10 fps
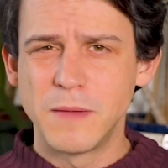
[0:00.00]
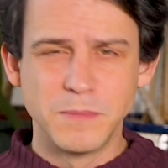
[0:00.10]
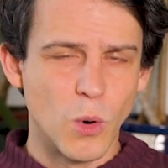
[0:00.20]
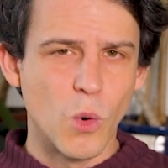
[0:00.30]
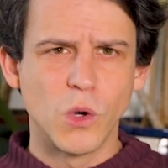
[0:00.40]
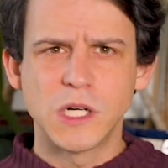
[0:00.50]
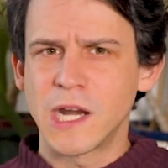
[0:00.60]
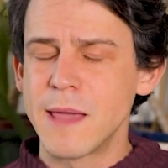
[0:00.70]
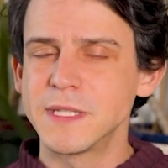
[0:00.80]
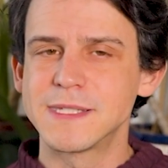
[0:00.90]
and more,
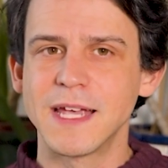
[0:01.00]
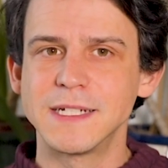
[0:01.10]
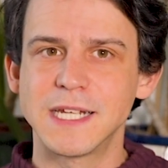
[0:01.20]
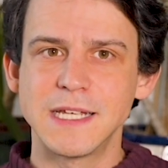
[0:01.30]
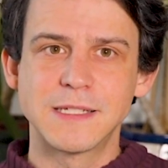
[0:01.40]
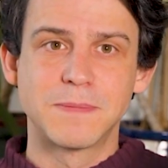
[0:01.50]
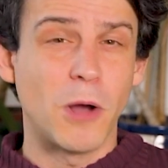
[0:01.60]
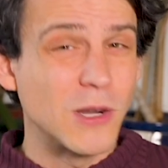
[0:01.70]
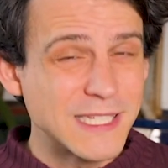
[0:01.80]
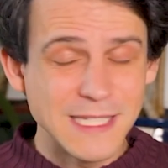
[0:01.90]
climate scientists,
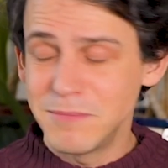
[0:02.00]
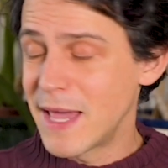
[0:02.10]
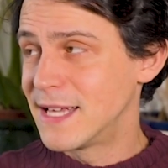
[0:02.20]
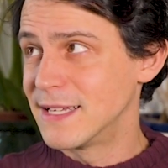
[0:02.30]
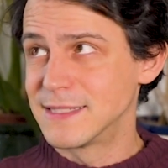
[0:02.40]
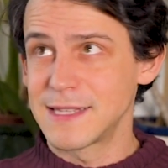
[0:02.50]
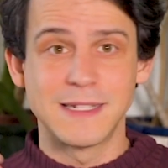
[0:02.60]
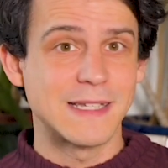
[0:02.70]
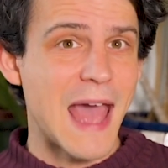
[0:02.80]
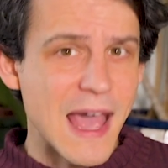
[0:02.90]
policymakers,
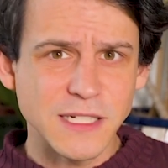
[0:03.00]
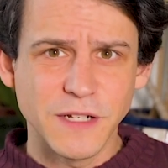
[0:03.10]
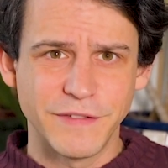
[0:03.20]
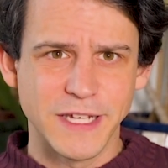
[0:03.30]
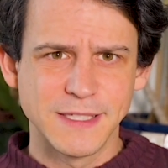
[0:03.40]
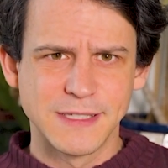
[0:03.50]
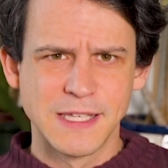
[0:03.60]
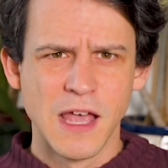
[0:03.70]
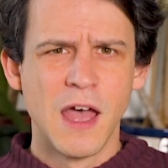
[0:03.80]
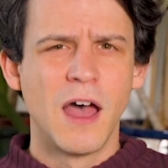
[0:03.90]
and
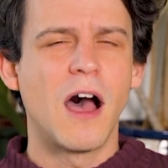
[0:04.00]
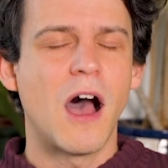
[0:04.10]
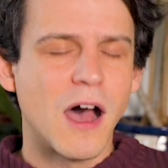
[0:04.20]
activists are